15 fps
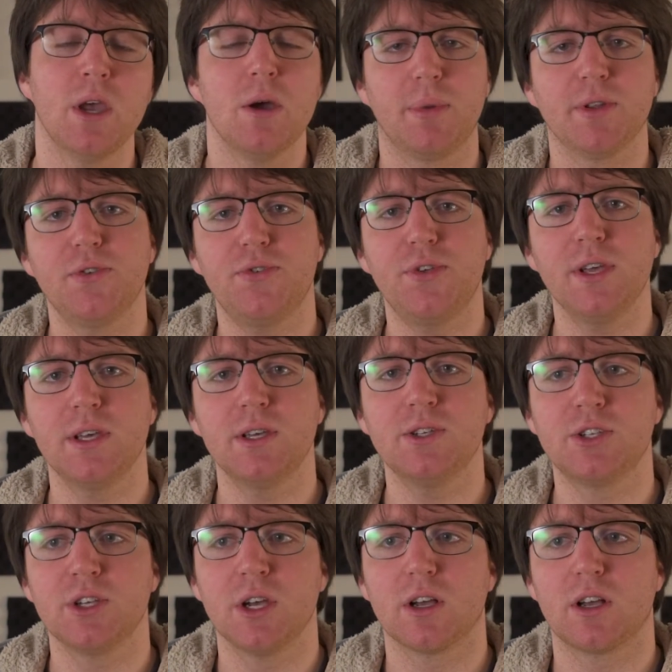But the thing
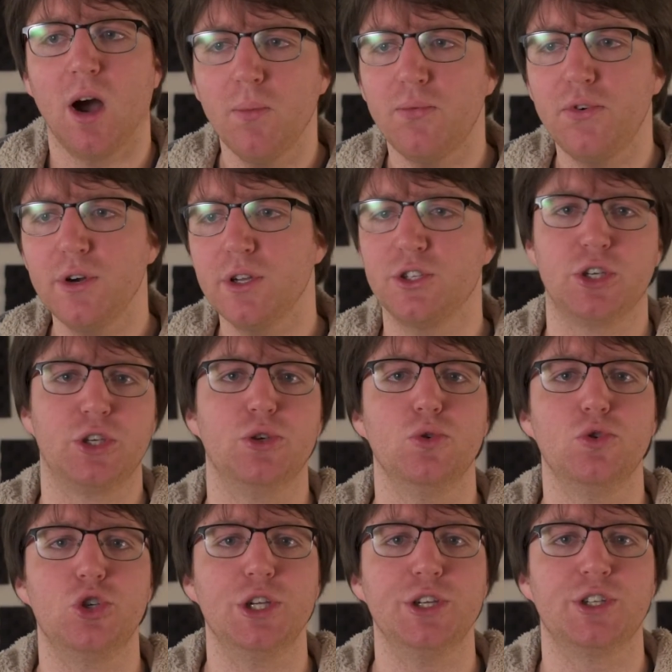is, comfort is
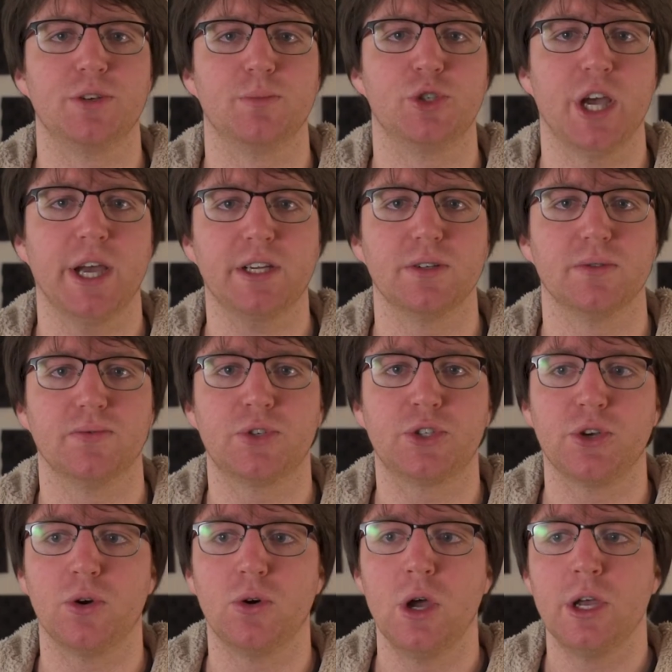hugely subjective.
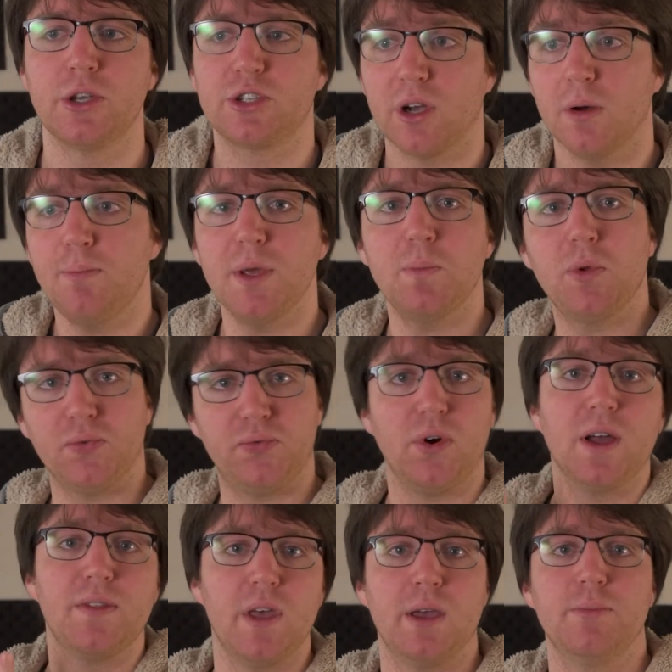So some people
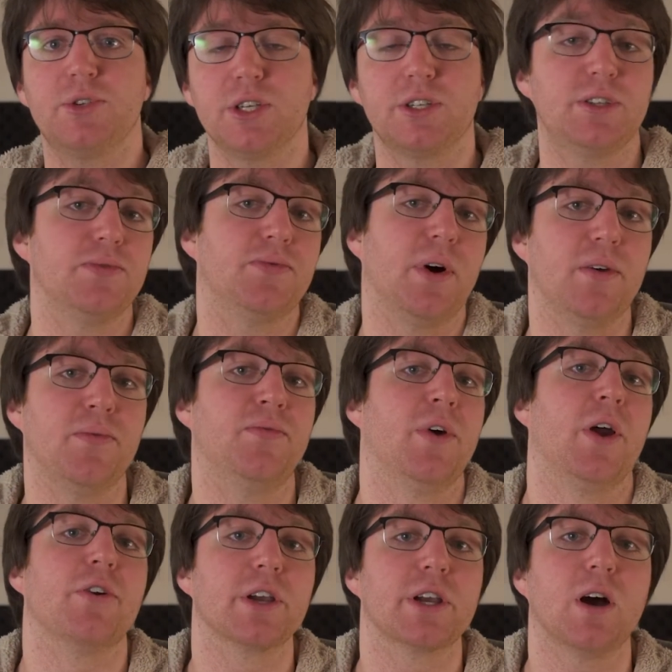find the M65
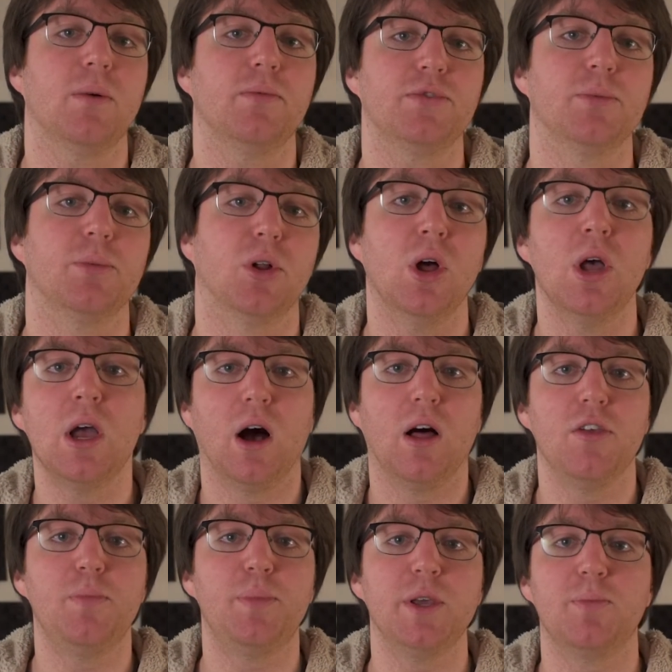very comfortable,
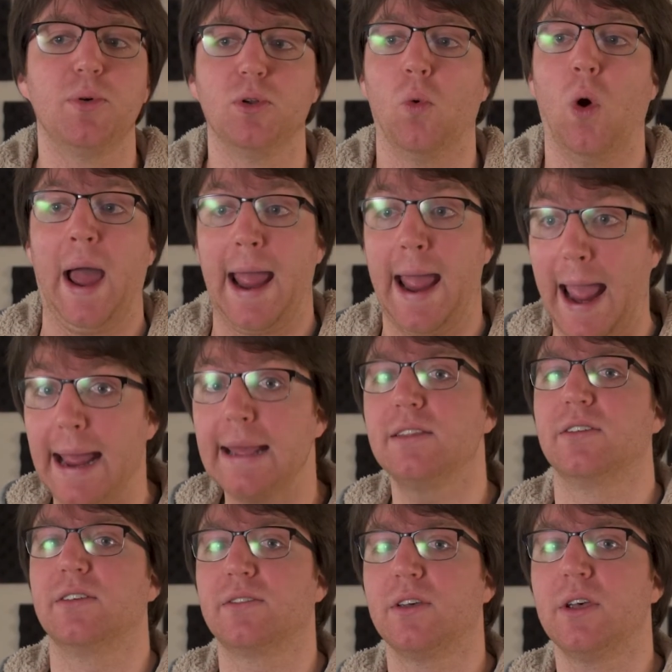other people hate
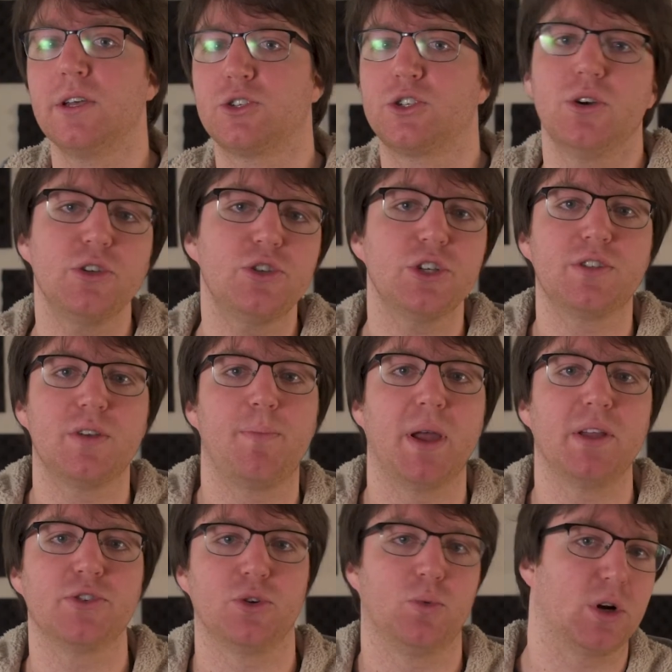it. So it just
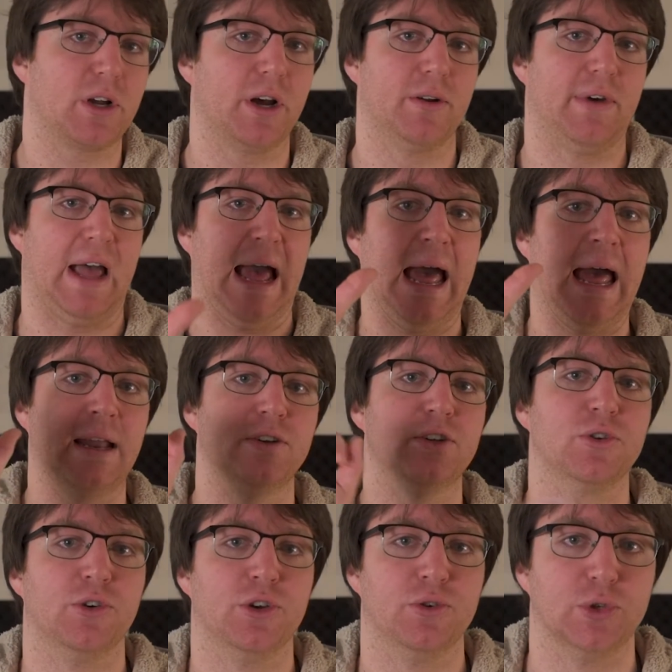depends on what kind of hand
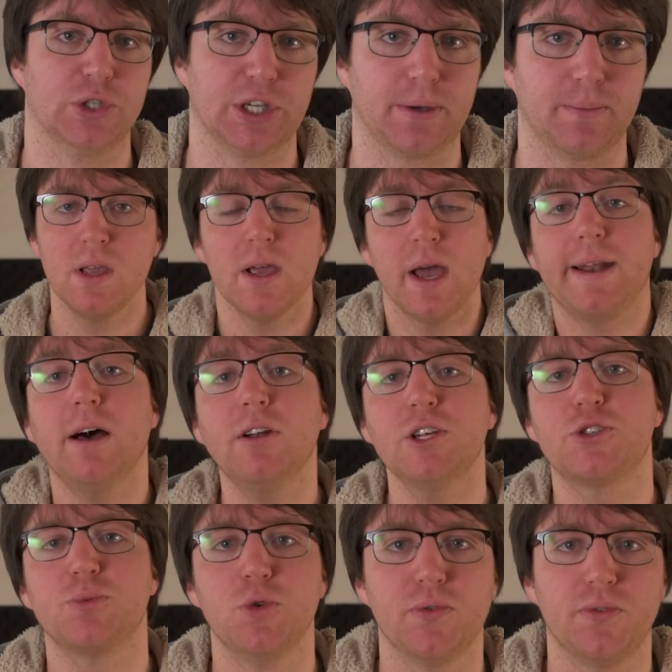you're using. And now
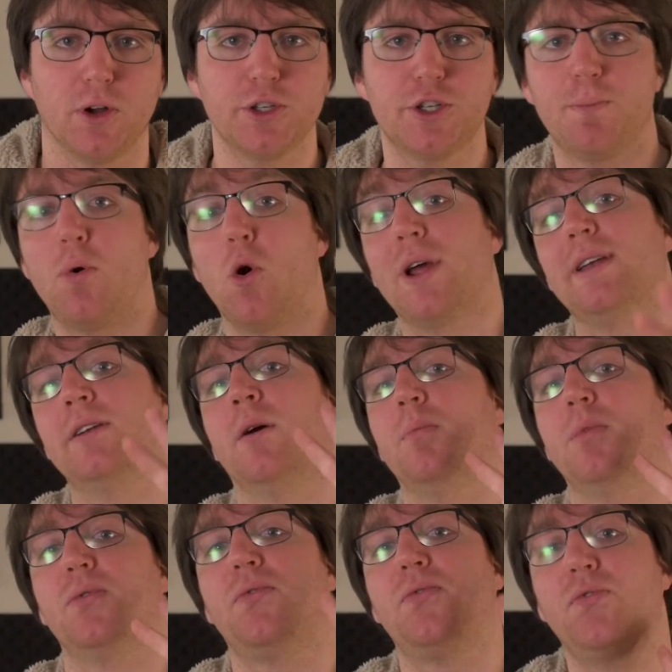let's move on to point
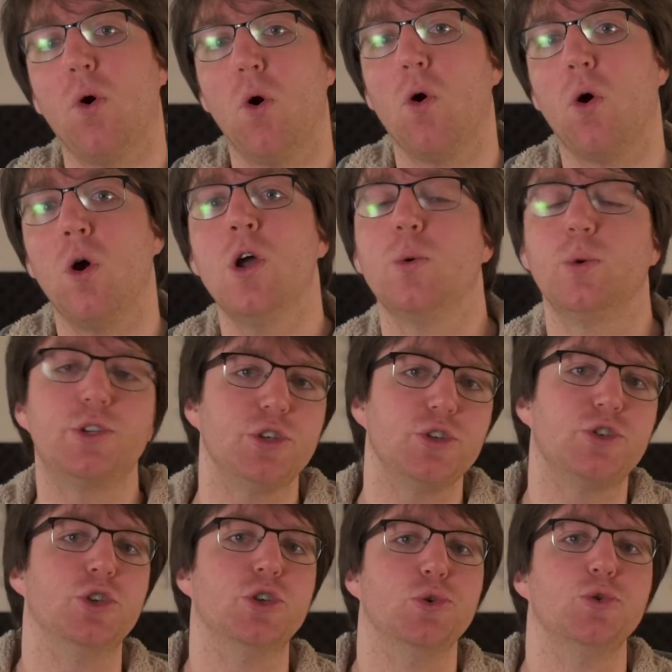number 4, which
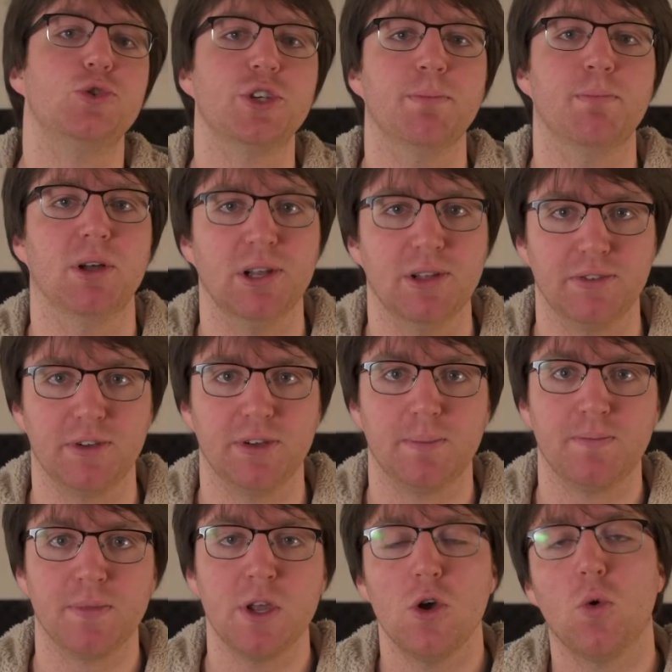is usability.
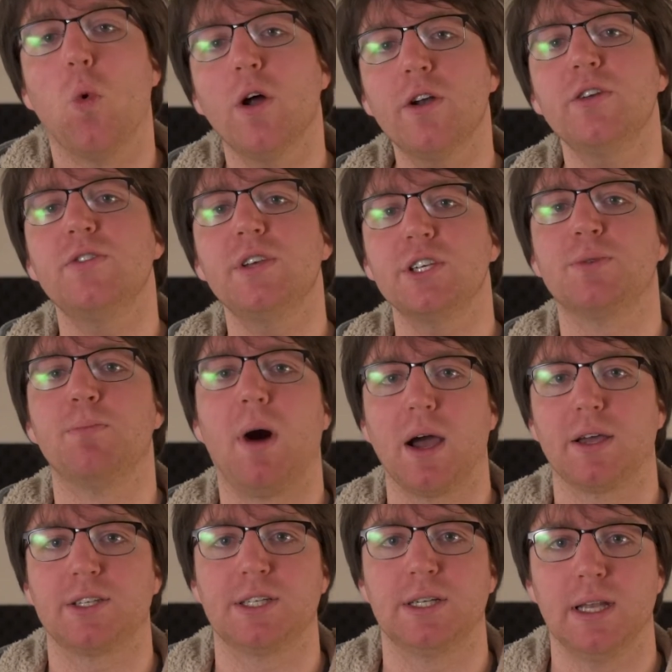What are these
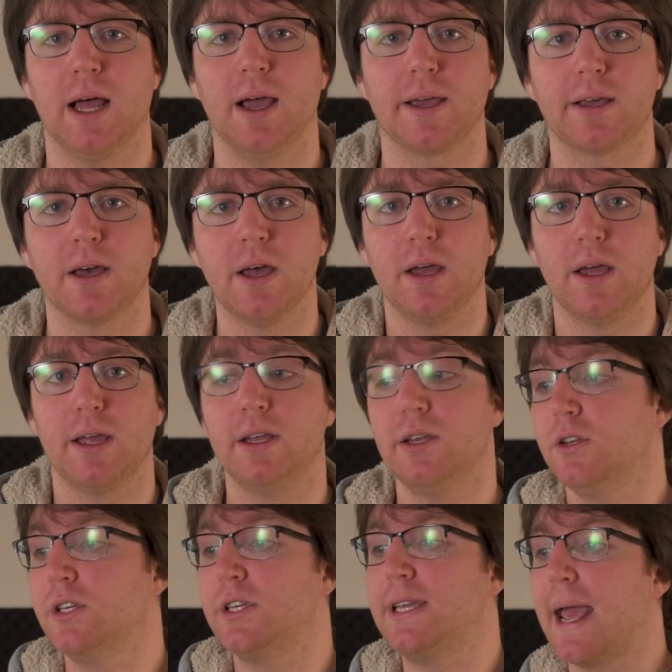mice like
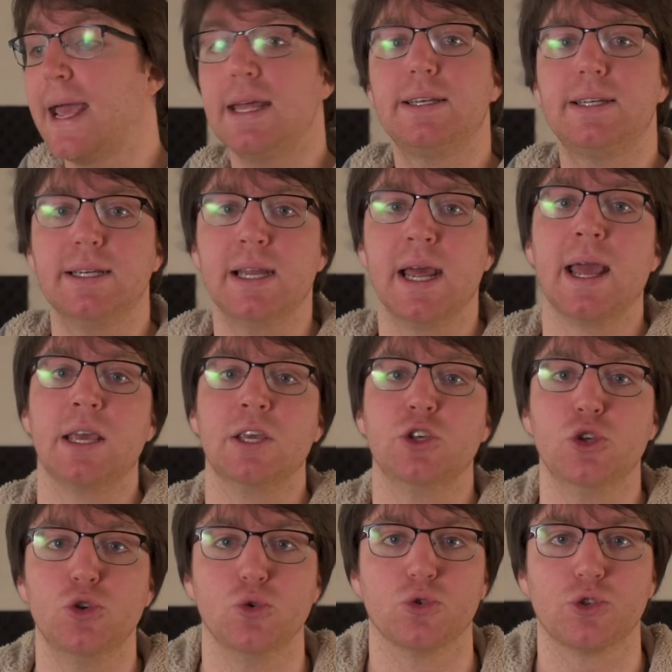in day-to-day
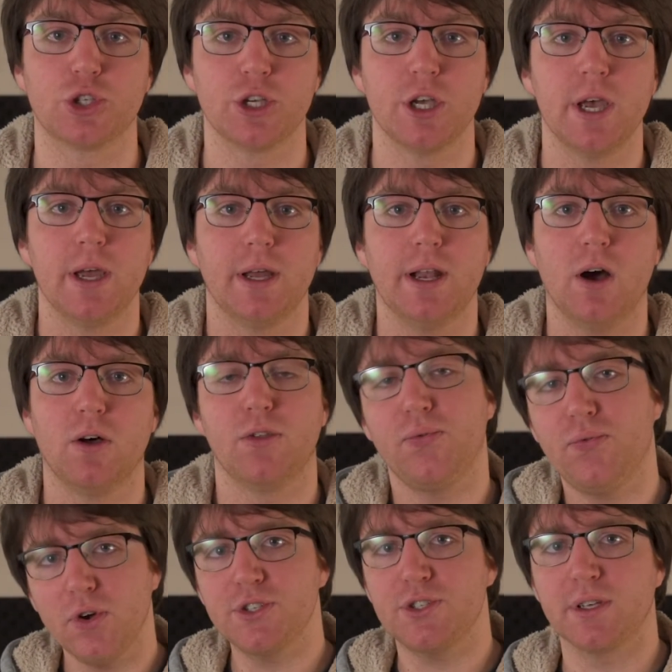use? Now, the
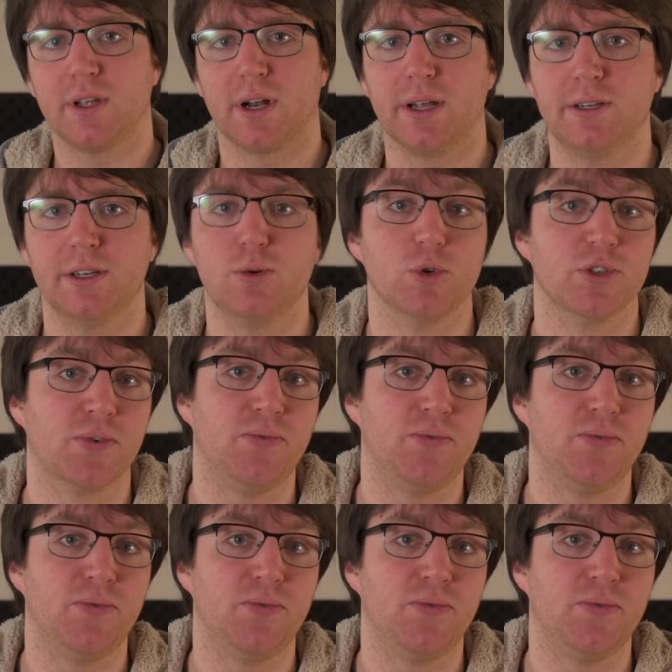first thing that I did was